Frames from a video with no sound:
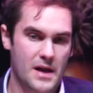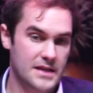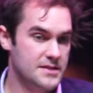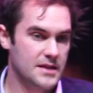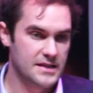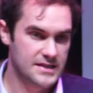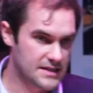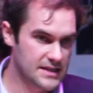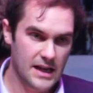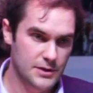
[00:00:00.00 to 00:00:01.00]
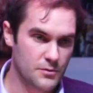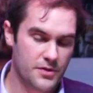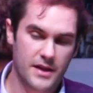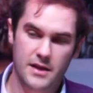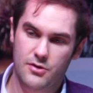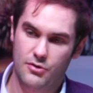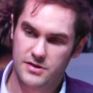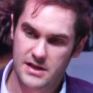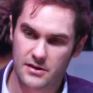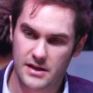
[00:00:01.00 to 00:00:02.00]
as a city, I don't think, or
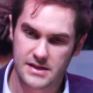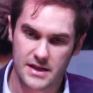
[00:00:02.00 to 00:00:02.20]
certainly as a